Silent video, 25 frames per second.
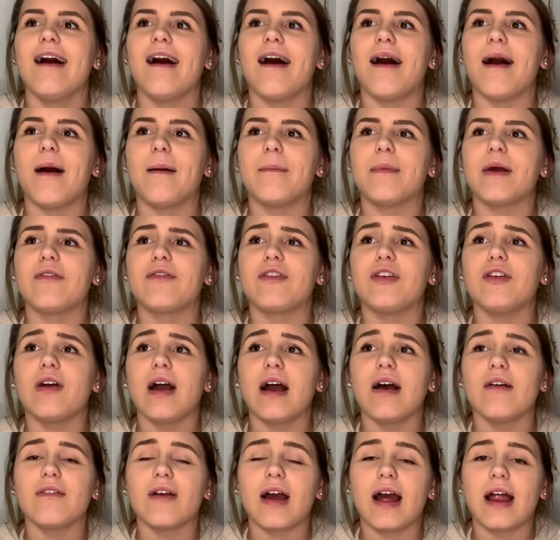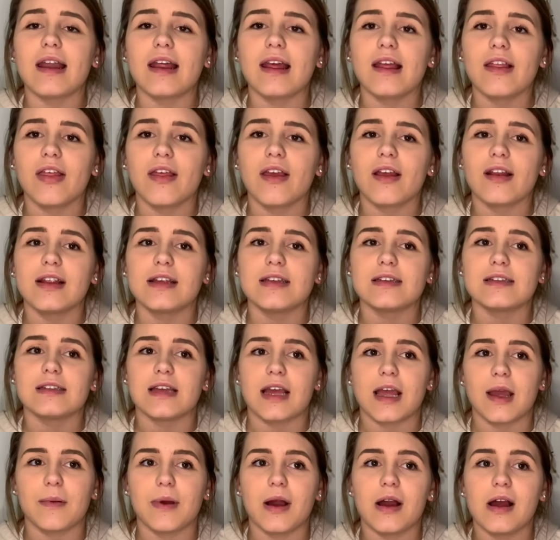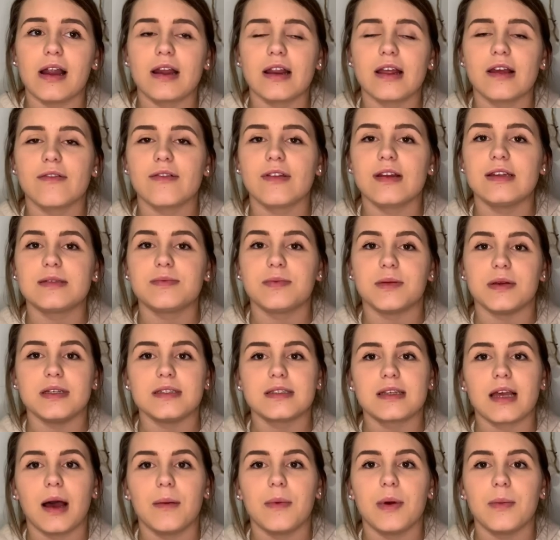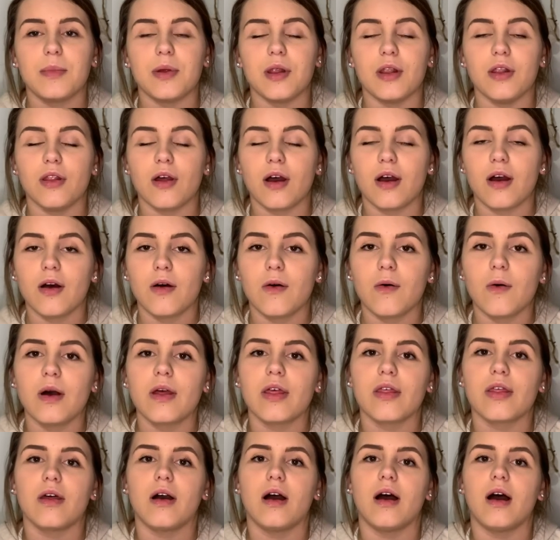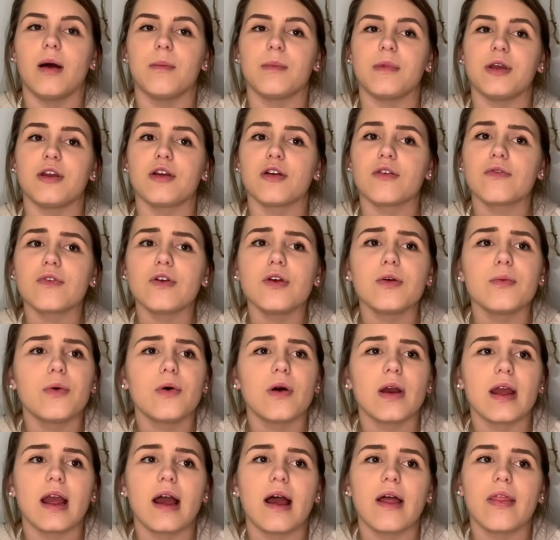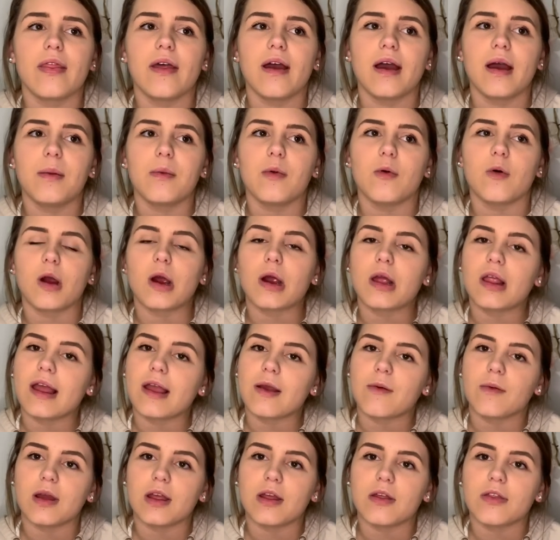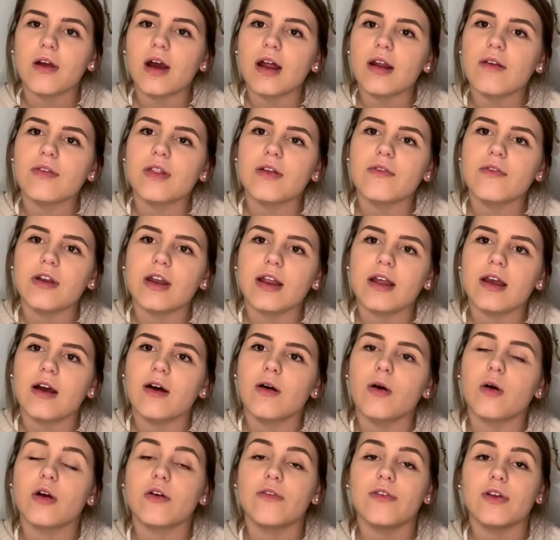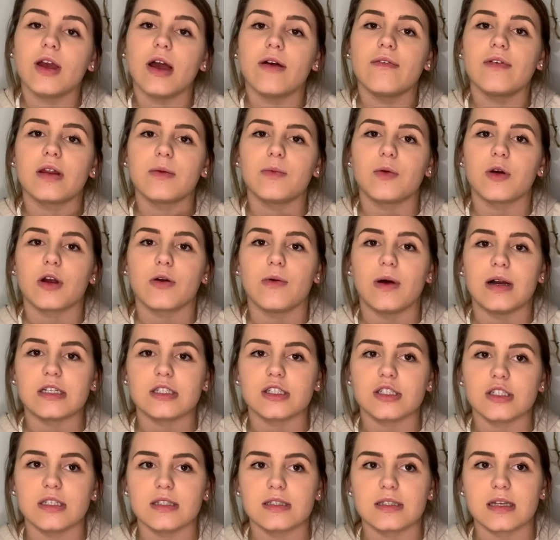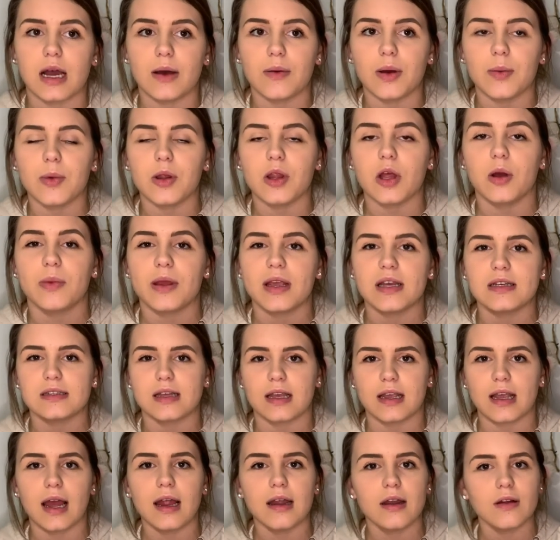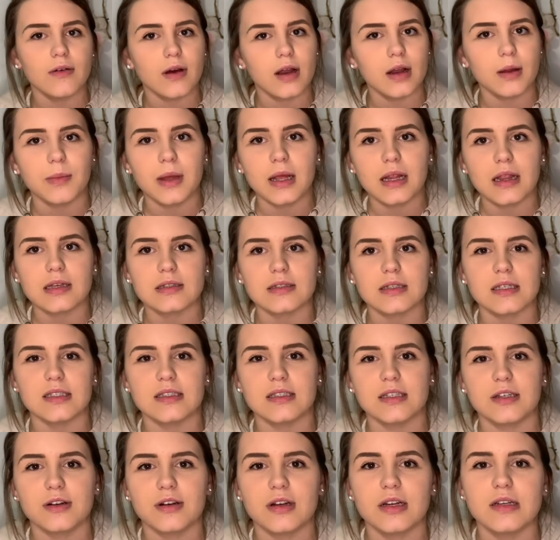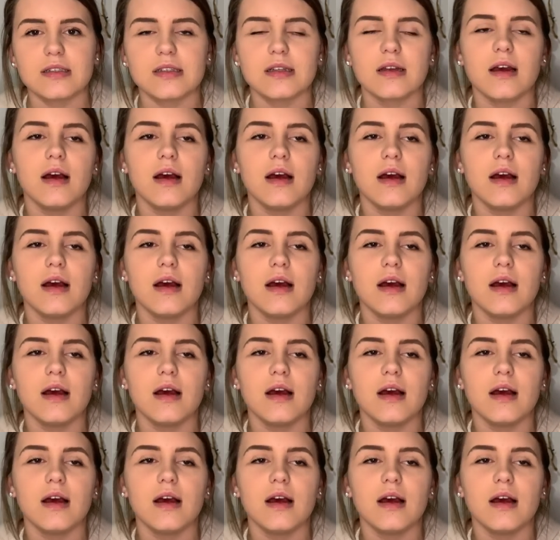If you have anything to say about any of these, please comment below, your viewpoint on them, or like what you thought of the video, or if you have any more questions, comment below, because I kind of want to make this a series.